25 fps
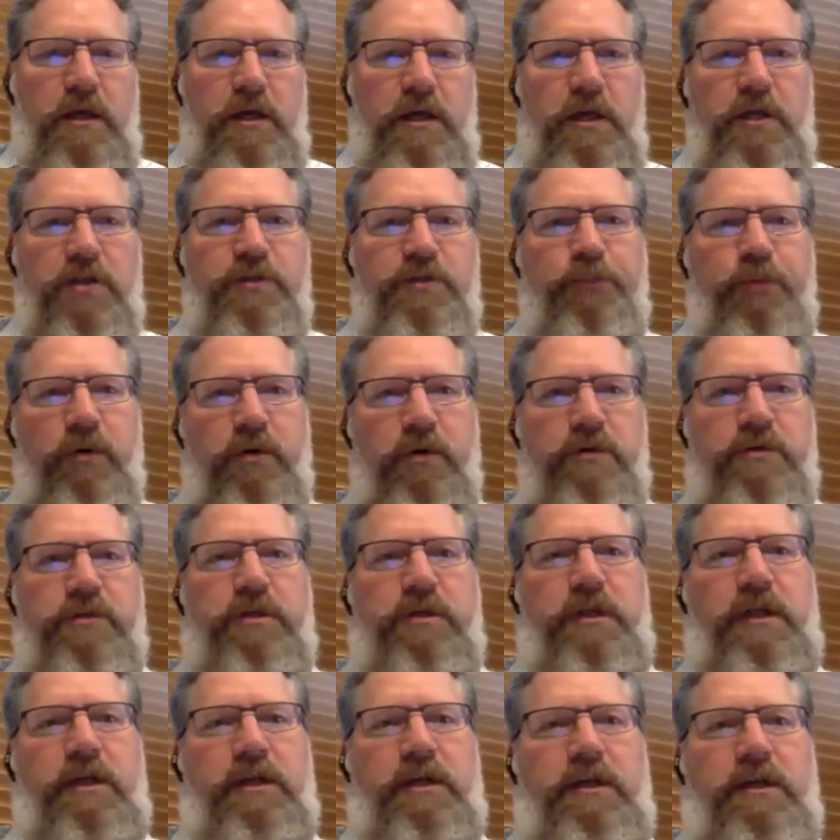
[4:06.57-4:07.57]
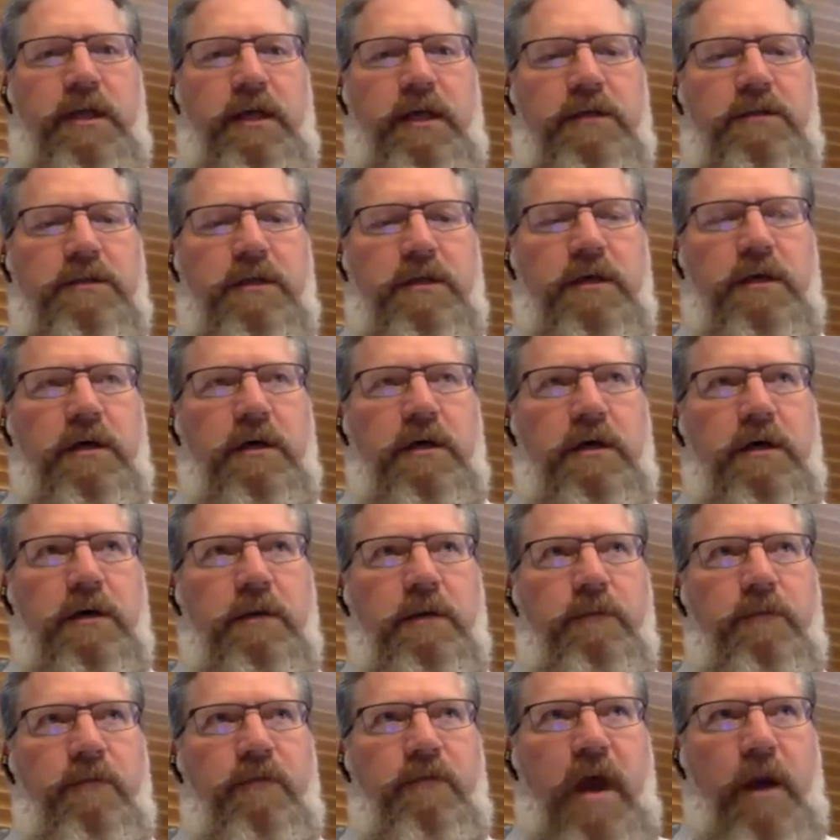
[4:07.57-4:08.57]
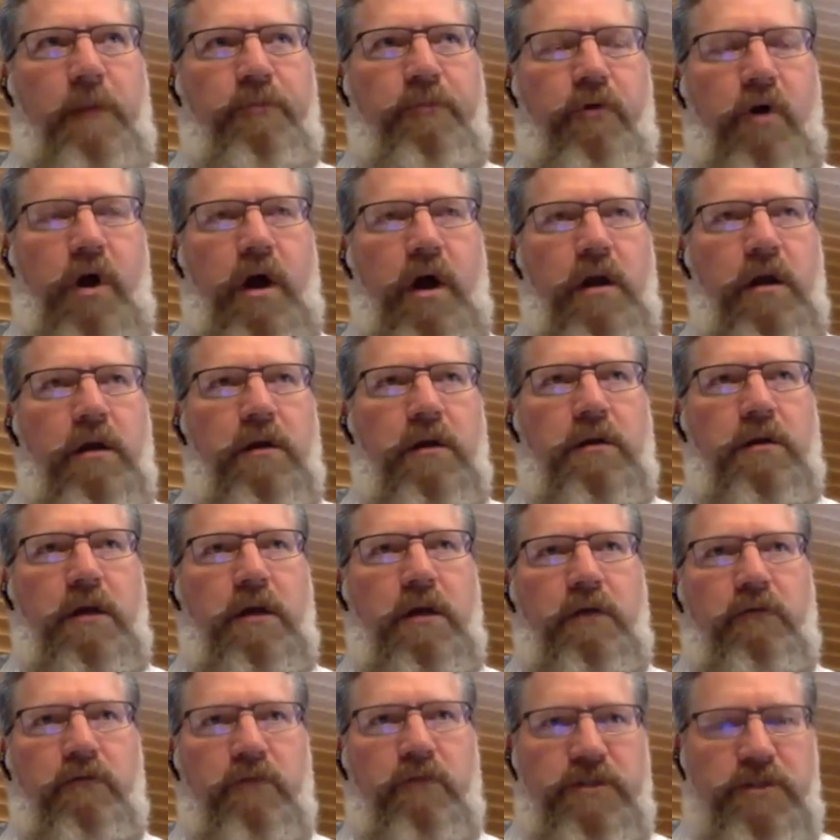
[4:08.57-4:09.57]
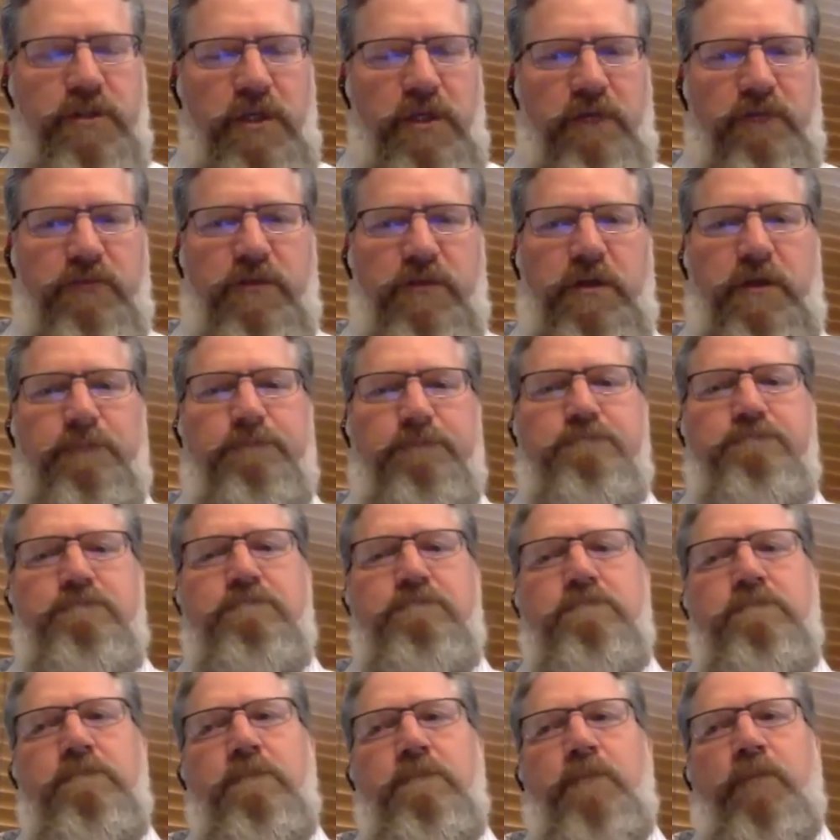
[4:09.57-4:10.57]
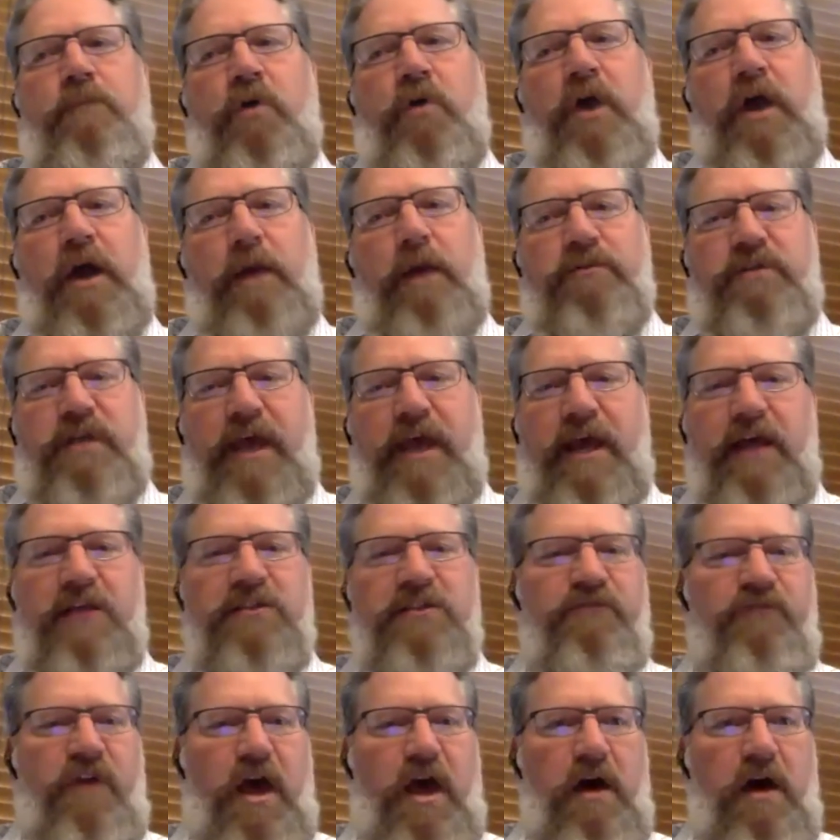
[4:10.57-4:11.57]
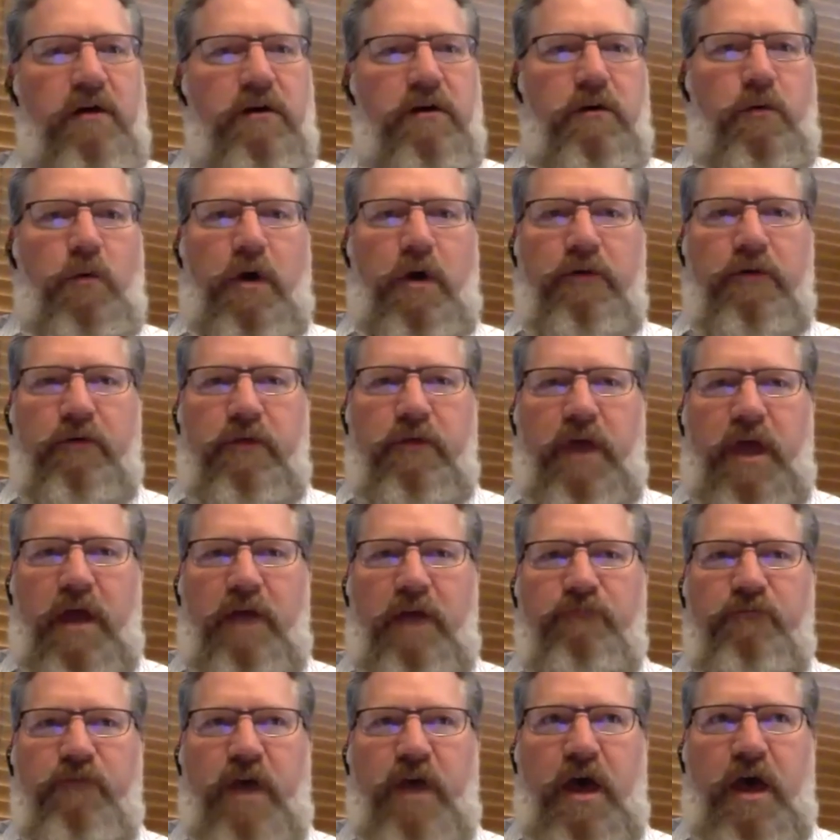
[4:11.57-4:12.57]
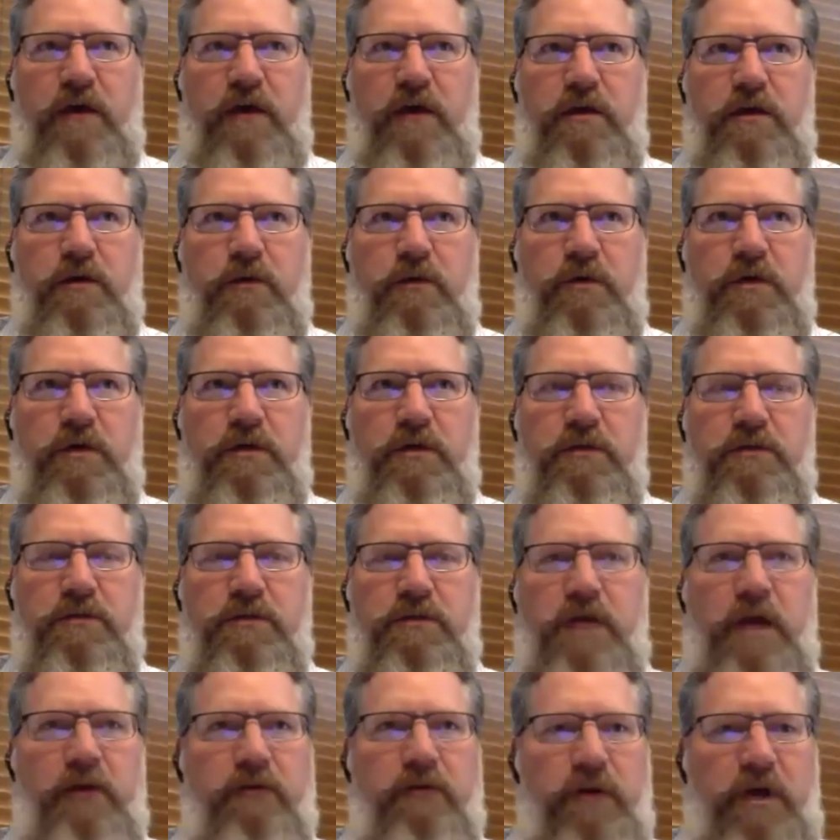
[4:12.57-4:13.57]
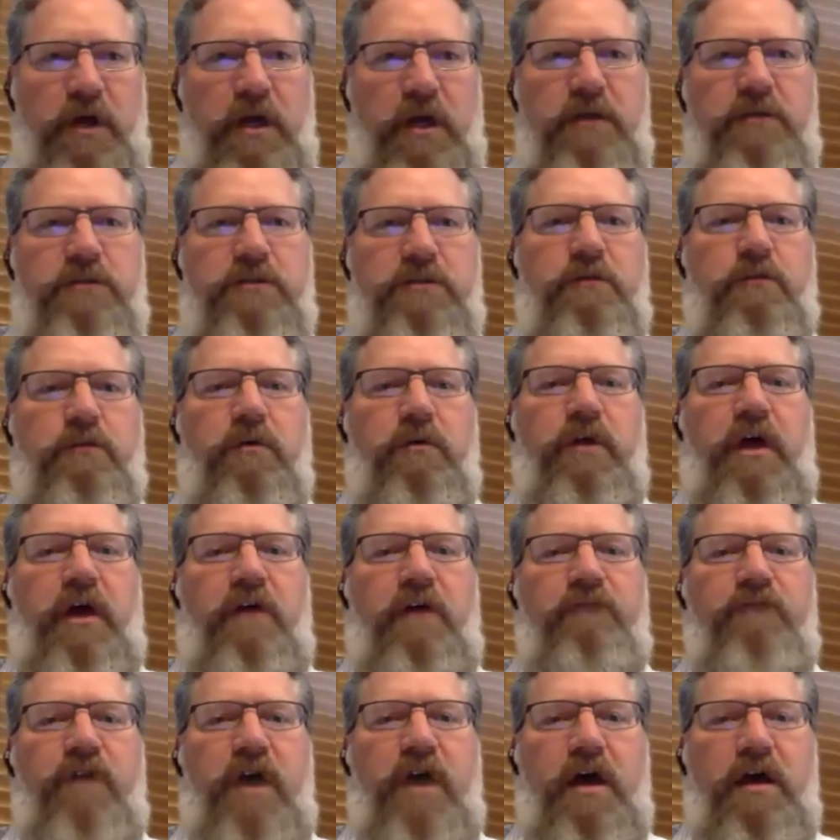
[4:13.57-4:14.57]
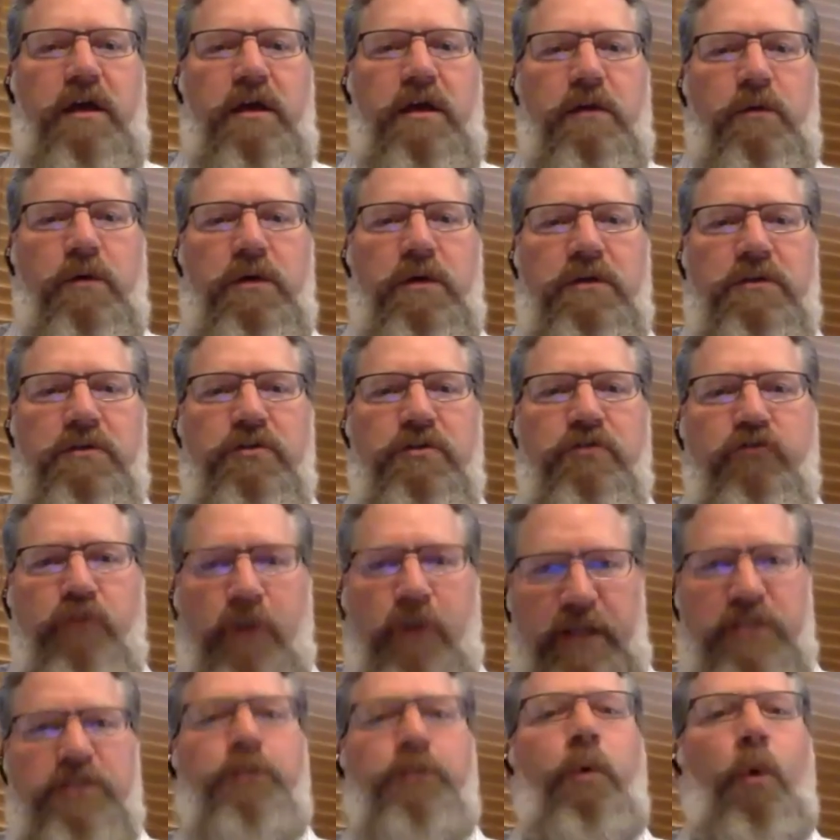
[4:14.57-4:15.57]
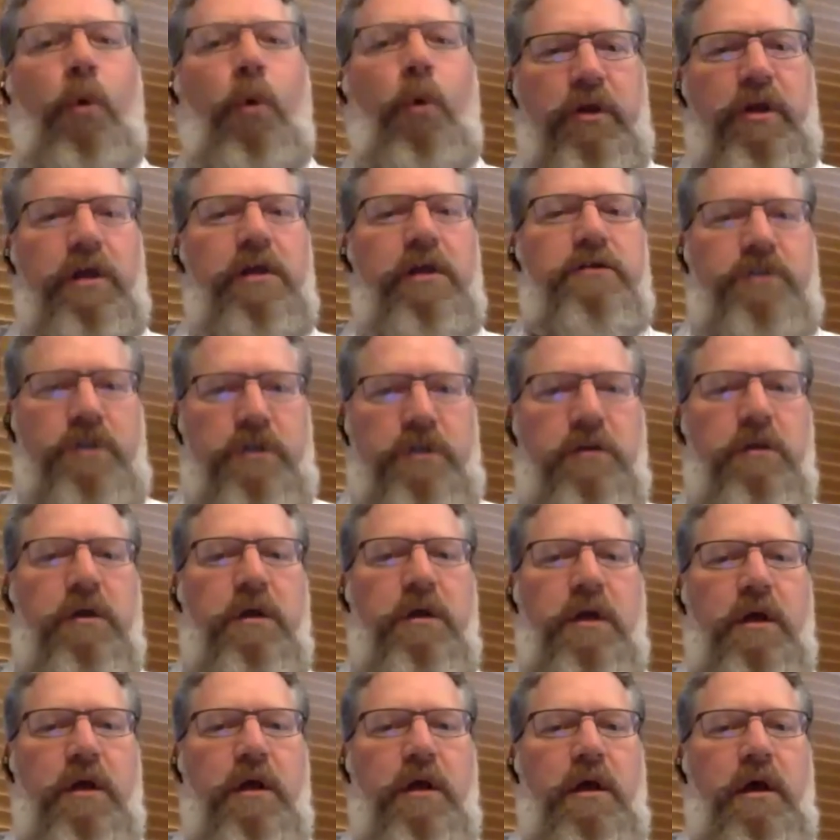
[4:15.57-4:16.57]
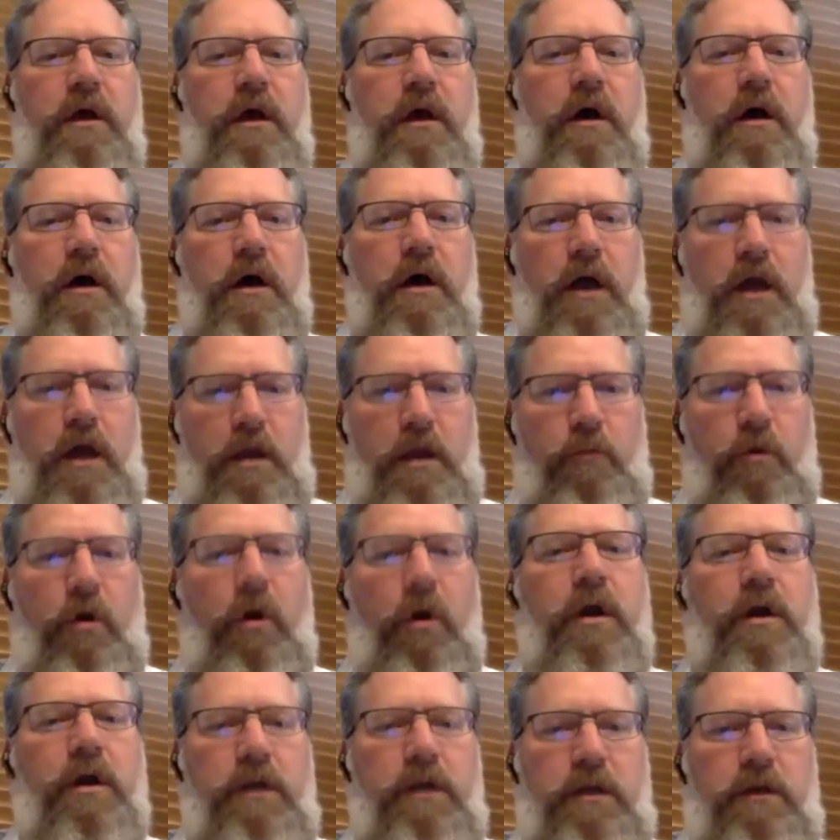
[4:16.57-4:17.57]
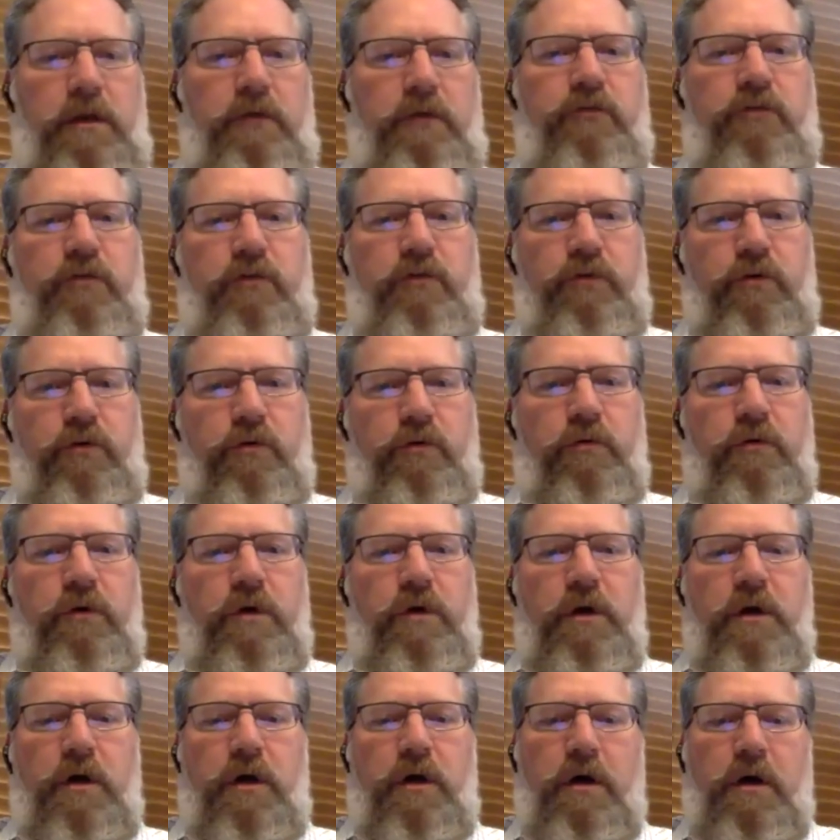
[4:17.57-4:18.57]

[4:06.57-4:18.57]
Each person that takes that product and receives it perhaps adds value, whether that value is aggregation, where that value is transportation and marketing to